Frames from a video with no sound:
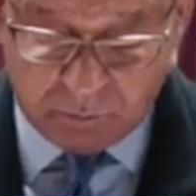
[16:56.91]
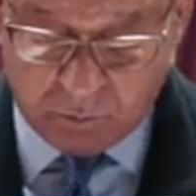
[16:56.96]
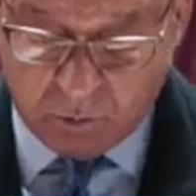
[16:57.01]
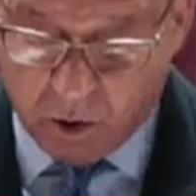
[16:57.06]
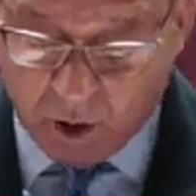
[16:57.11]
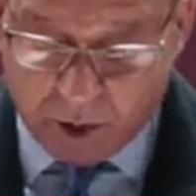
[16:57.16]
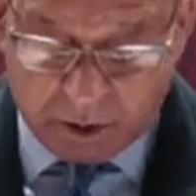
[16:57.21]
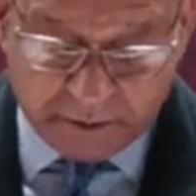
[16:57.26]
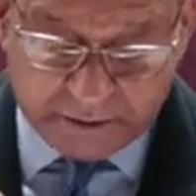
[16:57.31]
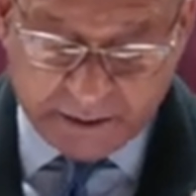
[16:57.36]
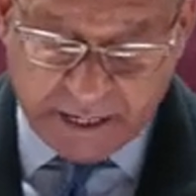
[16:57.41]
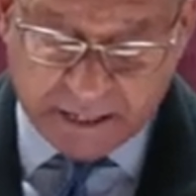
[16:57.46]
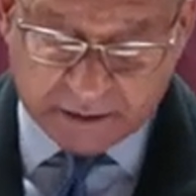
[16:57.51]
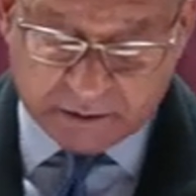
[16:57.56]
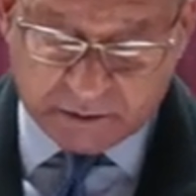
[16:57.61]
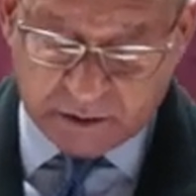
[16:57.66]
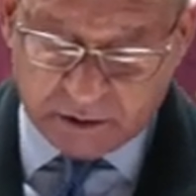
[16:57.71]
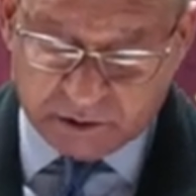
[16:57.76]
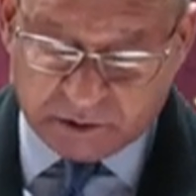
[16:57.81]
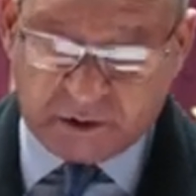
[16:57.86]
all
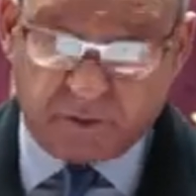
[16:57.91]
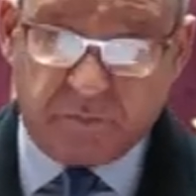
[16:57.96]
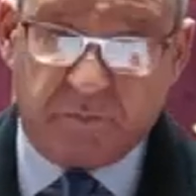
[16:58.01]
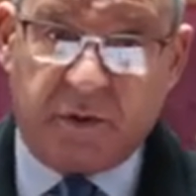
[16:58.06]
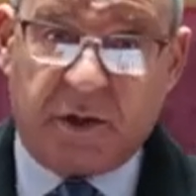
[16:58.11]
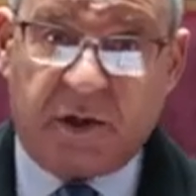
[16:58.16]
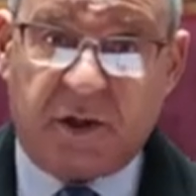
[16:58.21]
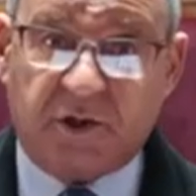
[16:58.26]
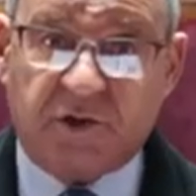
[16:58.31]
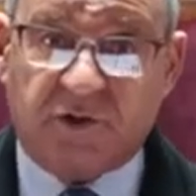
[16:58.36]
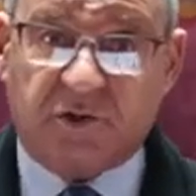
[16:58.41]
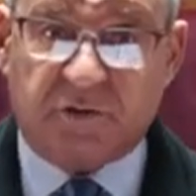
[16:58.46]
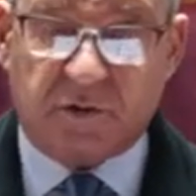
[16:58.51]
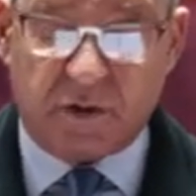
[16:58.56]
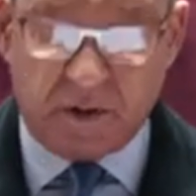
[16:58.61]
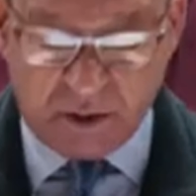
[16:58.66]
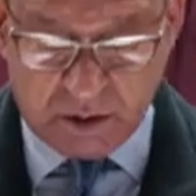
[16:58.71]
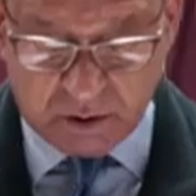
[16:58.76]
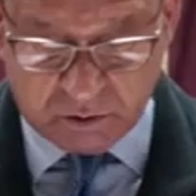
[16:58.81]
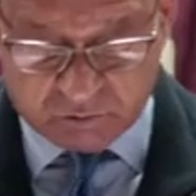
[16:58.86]
that is diminished,
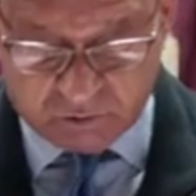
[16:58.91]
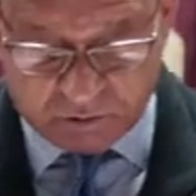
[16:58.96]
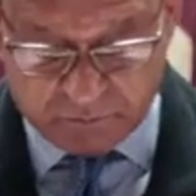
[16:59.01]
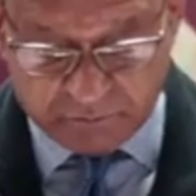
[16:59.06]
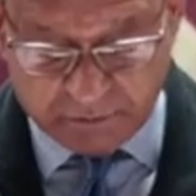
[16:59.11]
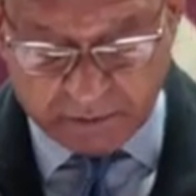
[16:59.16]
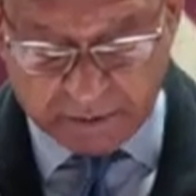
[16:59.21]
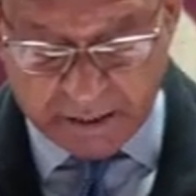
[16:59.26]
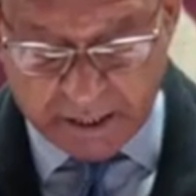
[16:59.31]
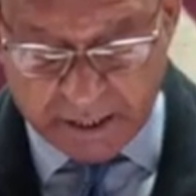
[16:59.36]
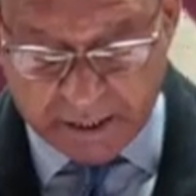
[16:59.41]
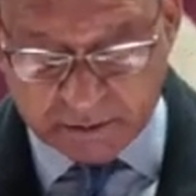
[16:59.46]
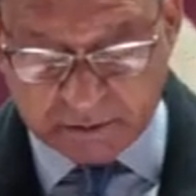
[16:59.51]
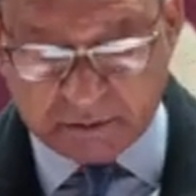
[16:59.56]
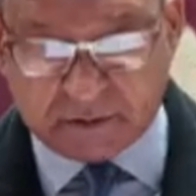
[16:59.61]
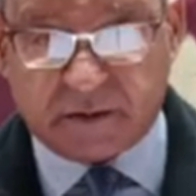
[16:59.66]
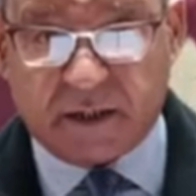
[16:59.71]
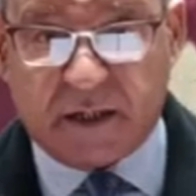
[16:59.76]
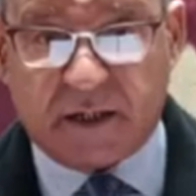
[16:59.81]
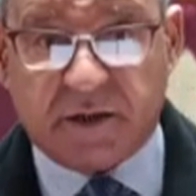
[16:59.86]

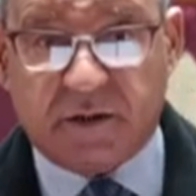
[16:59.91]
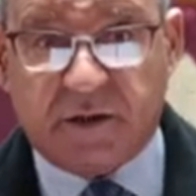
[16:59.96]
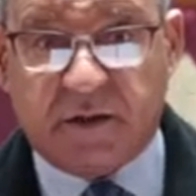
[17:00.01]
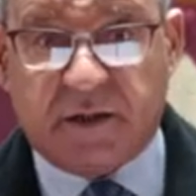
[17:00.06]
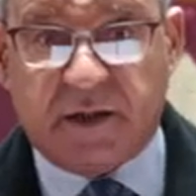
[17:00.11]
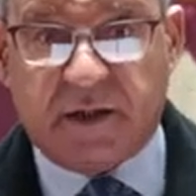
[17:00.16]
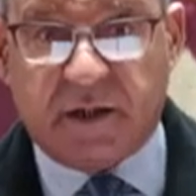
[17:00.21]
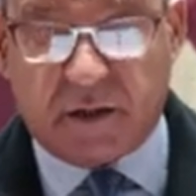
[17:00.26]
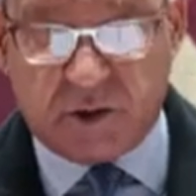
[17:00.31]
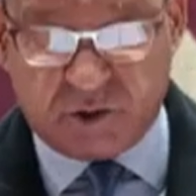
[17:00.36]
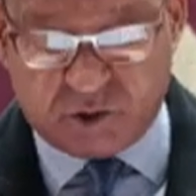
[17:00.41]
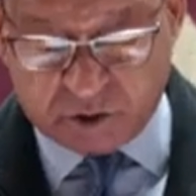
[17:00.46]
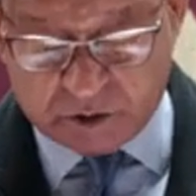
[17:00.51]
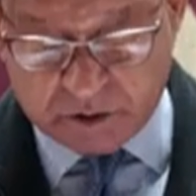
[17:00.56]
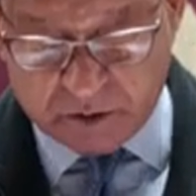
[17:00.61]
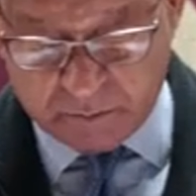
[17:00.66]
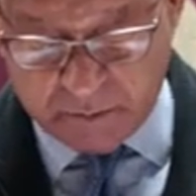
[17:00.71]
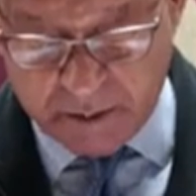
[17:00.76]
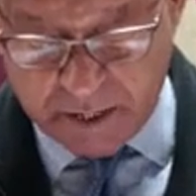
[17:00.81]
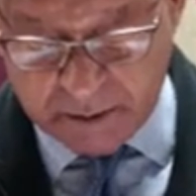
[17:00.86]
trivialized, and
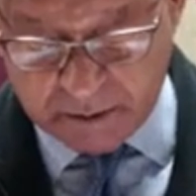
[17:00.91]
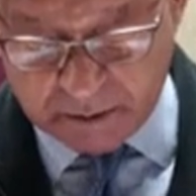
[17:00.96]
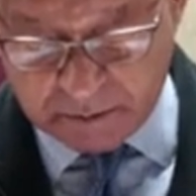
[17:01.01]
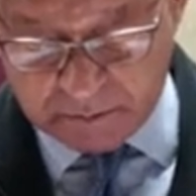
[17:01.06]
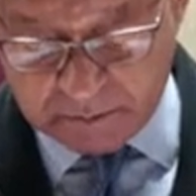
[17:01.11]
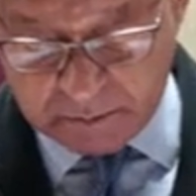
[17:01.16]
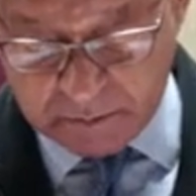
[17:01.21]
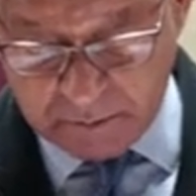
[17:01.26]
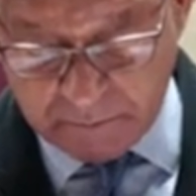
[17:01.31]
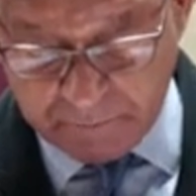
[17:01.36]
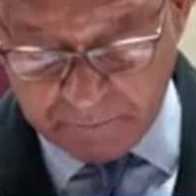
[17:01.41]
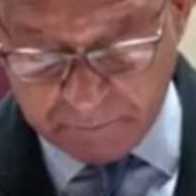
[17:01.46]
delegitimized.